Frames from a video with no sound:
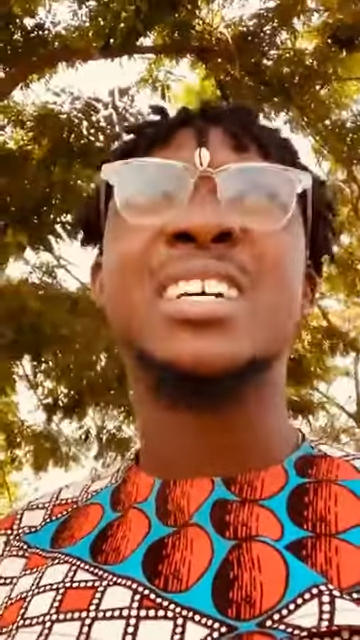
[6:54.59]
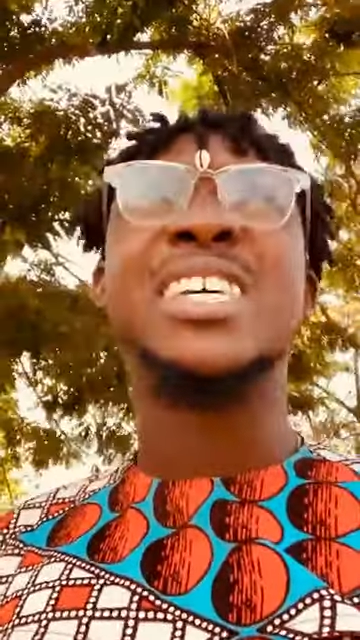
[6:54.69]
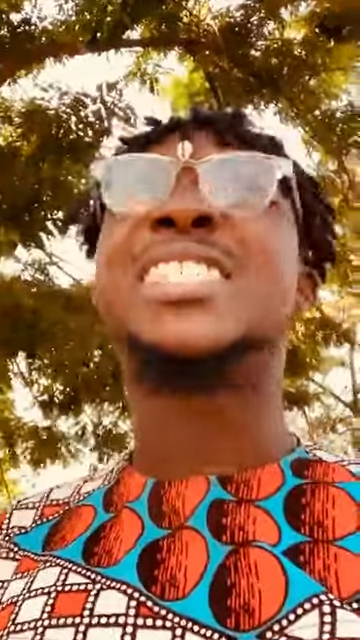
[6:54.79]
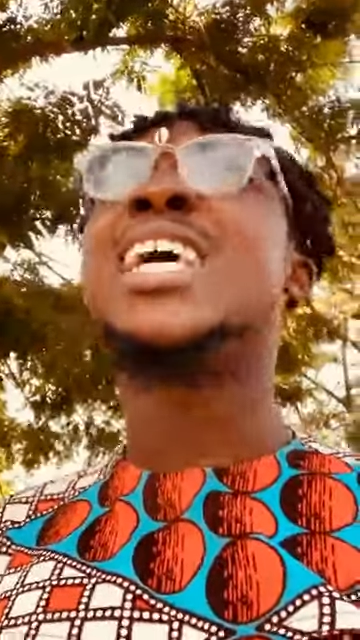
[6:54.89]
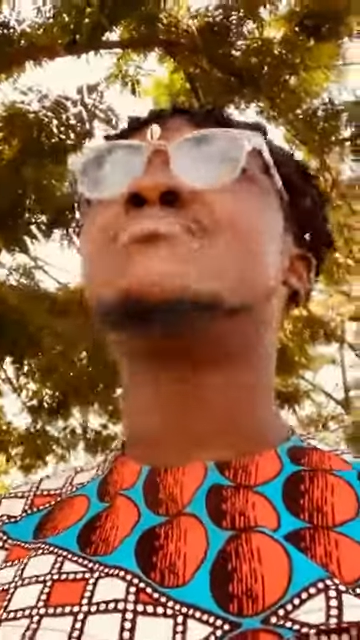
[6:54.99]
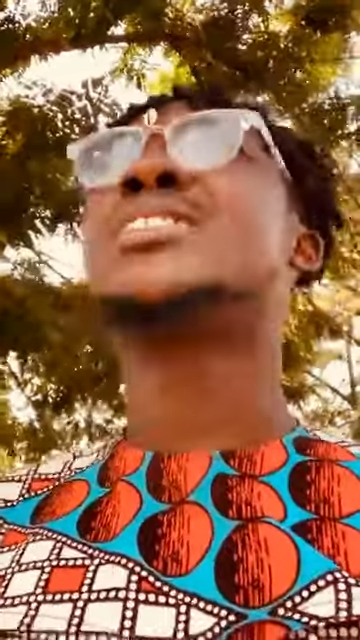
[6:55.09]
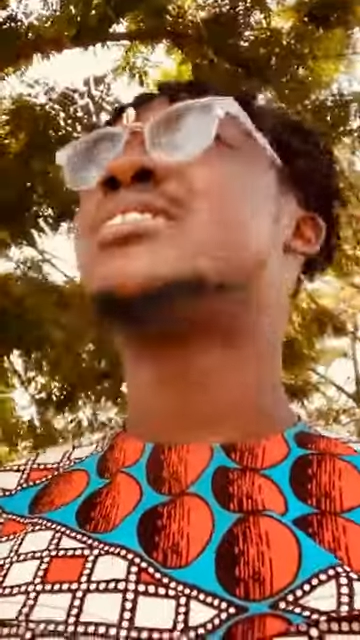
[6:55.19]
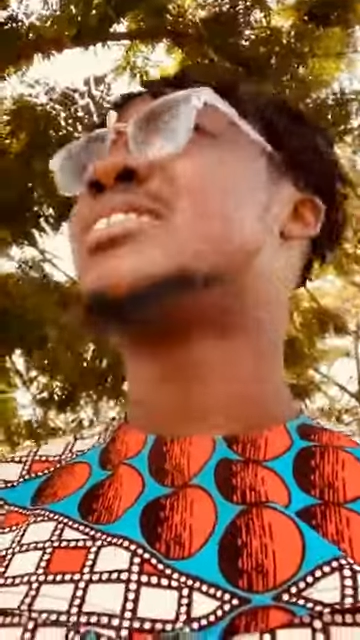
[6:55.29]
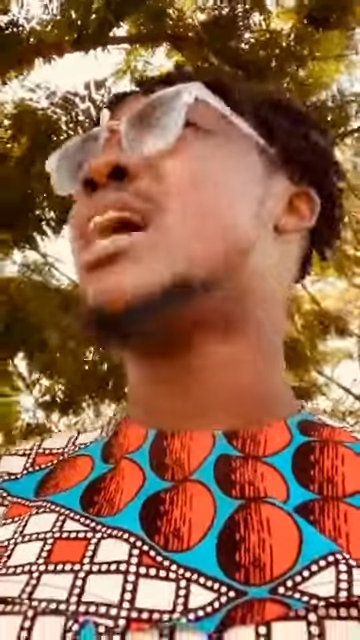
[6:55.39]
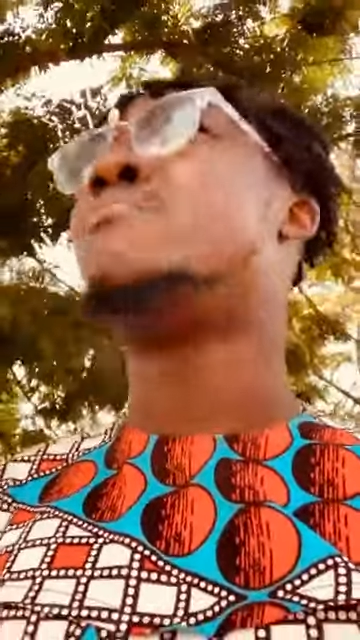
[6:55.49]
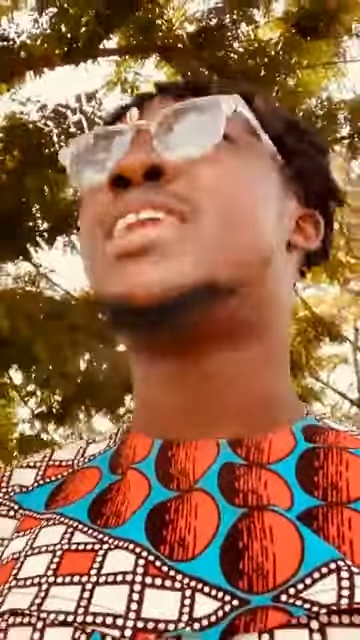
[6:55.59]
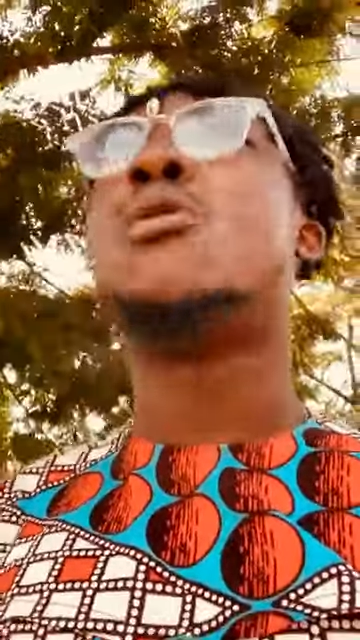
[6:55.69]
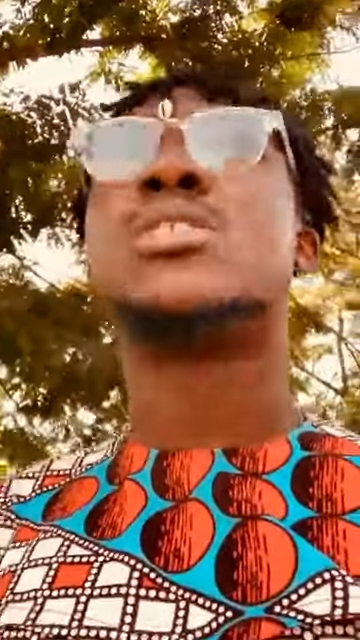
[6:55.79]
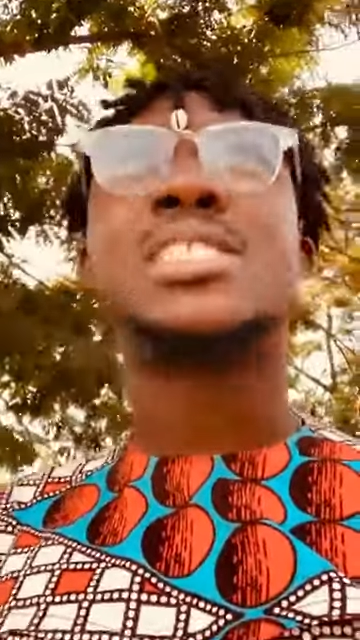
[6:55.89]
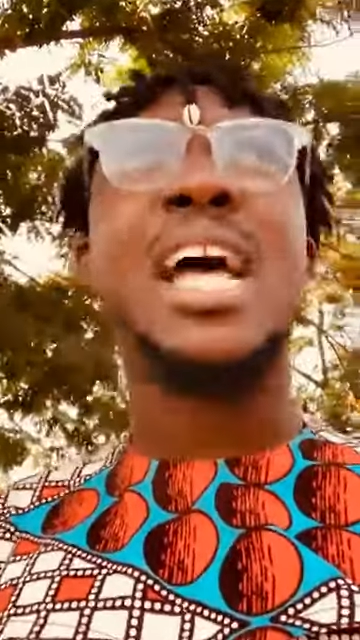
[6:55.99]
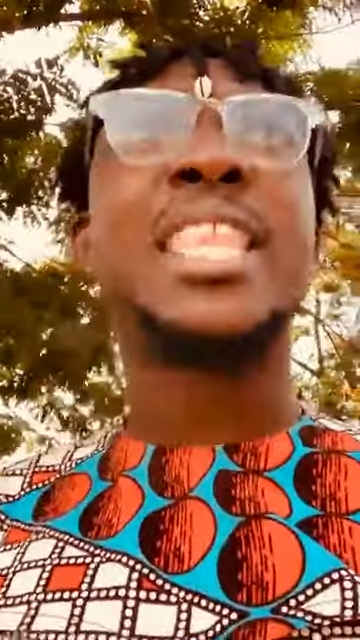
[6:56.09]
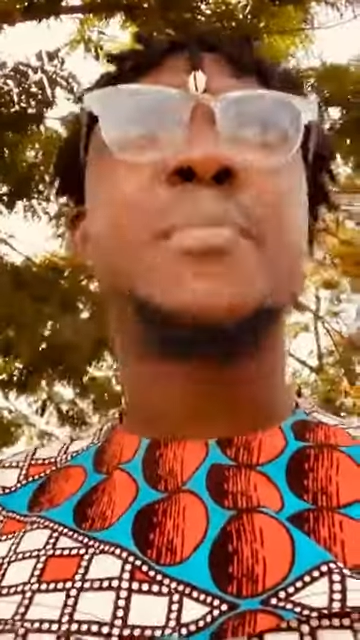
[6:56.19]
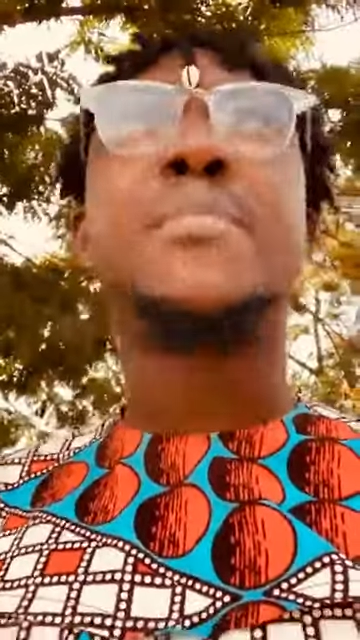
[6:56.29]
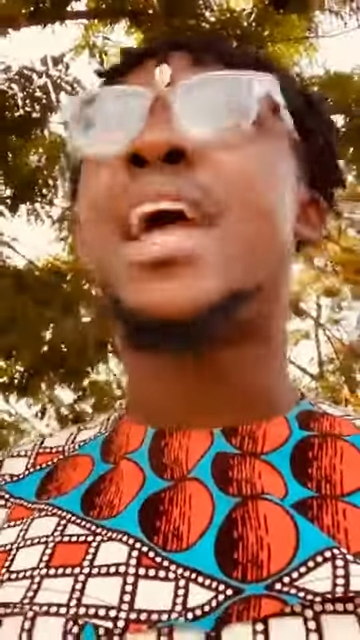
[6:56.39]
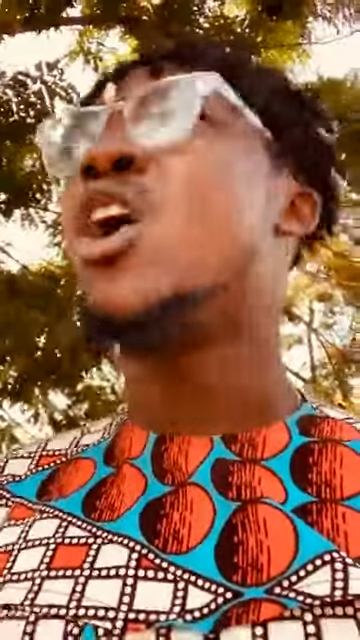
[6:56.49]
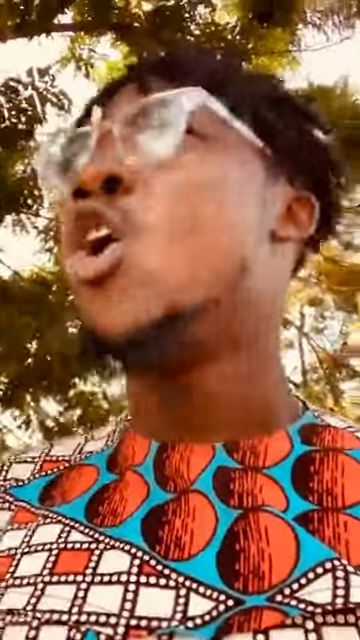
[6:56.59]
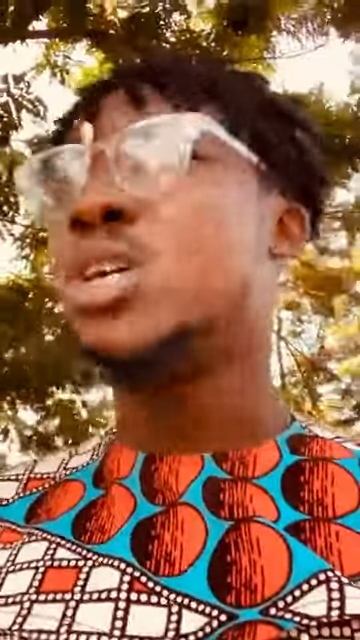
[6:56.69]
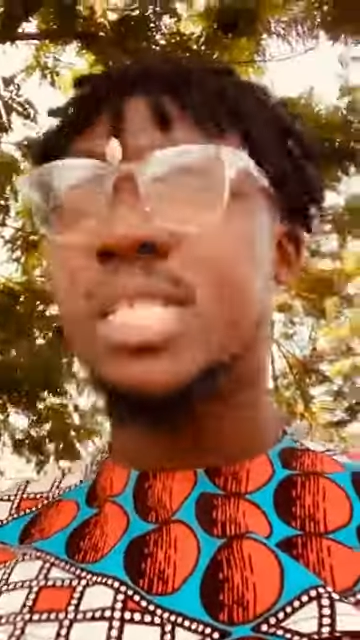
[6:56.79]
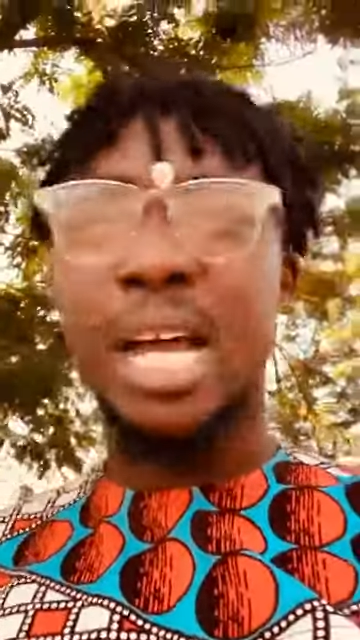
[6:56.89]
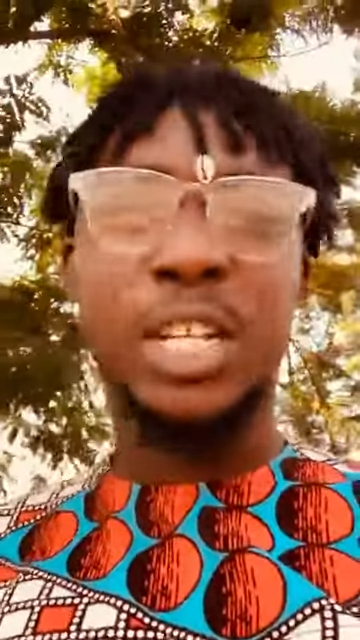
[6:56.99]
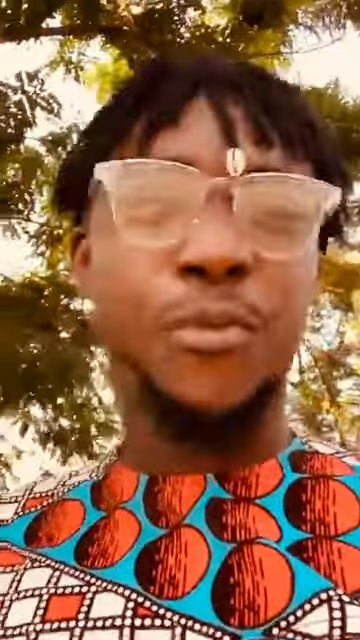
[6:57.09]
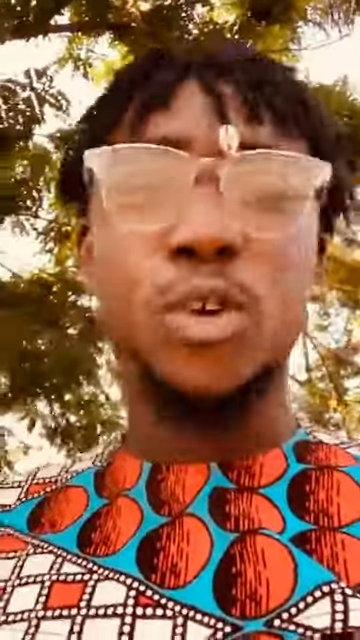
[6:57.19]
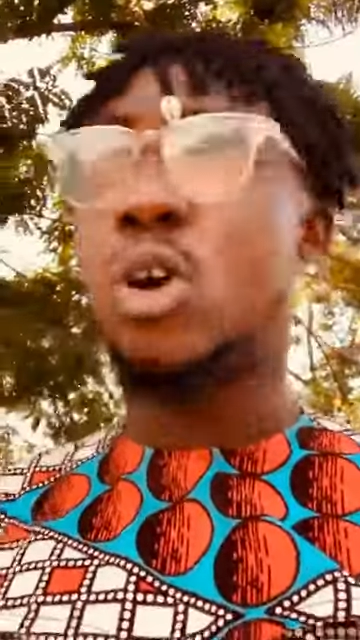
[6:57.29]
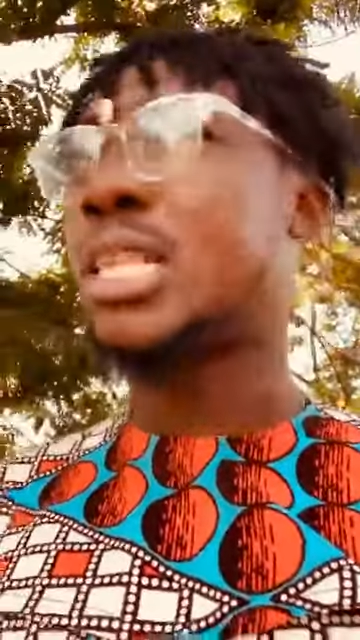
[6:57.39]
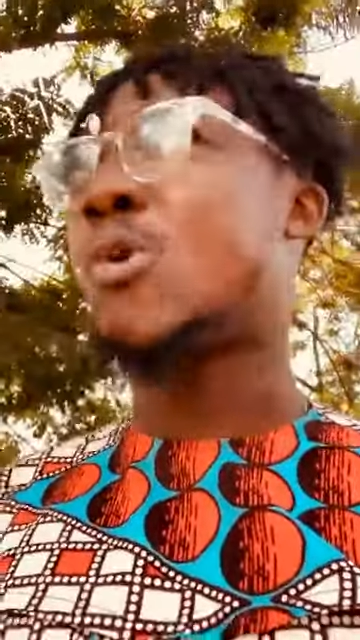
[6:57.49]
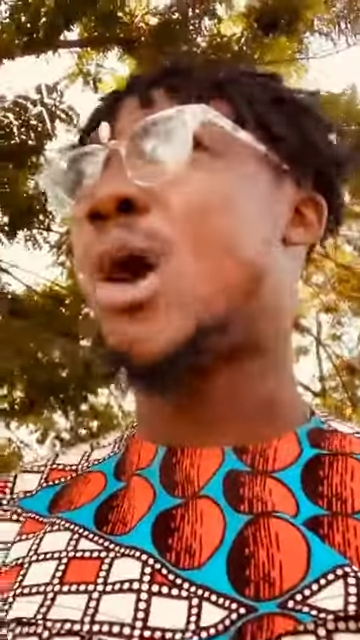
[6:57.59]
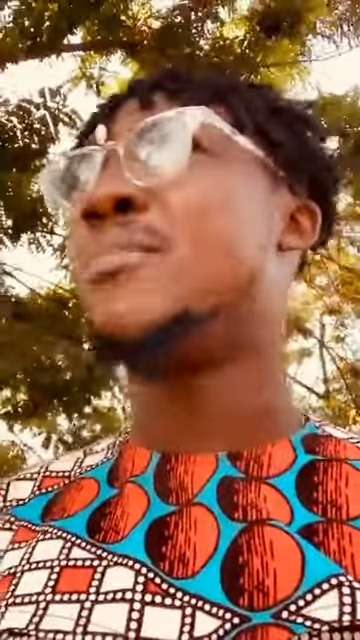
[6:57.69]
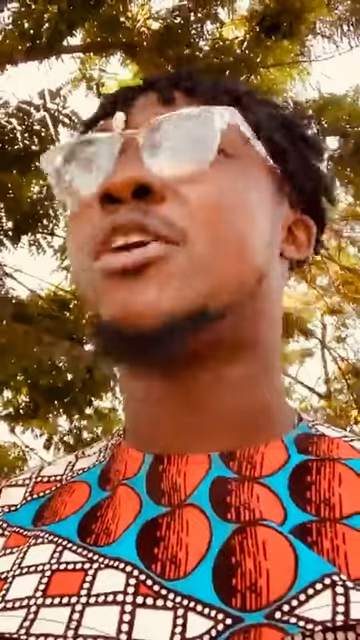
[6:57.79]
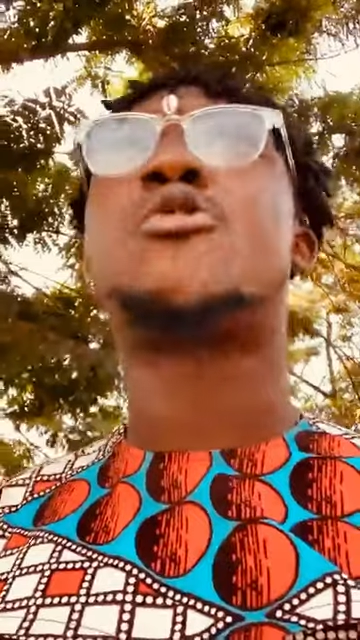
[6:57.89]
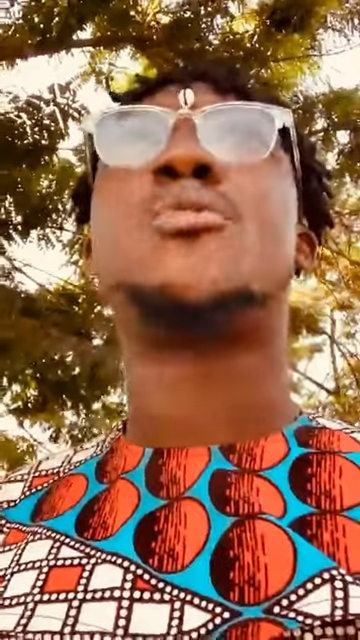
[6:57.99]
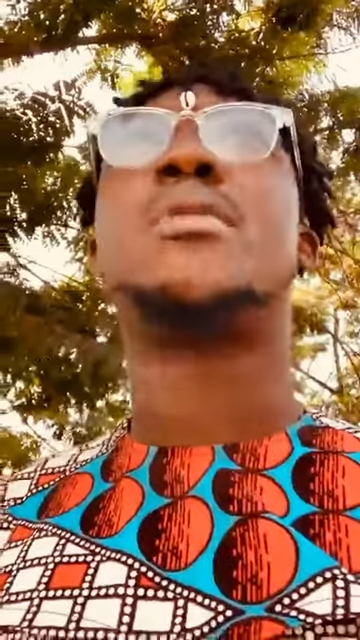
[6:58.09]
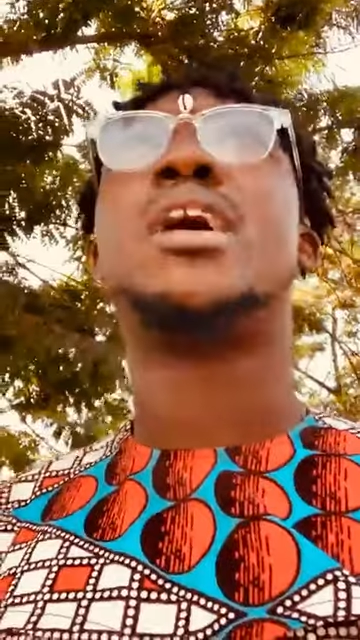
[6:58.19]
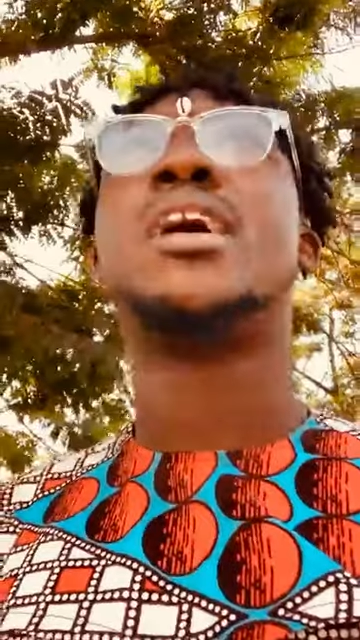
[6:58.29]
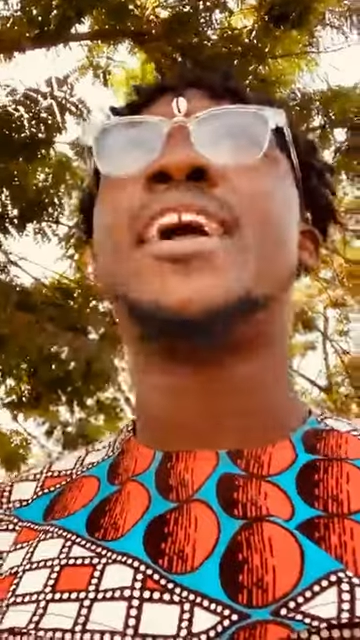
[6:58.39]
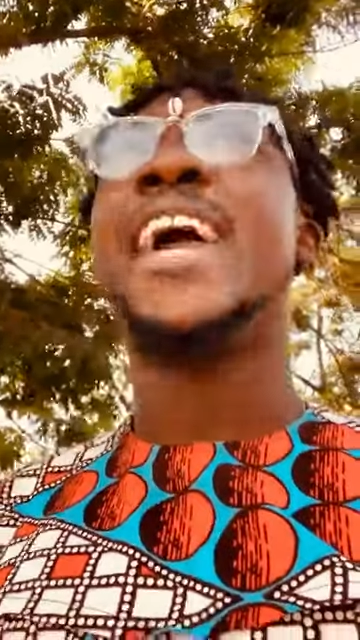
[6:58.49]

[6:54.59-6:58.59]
the same system that was started by Osagyefo Dr. Kwame Nkrumah.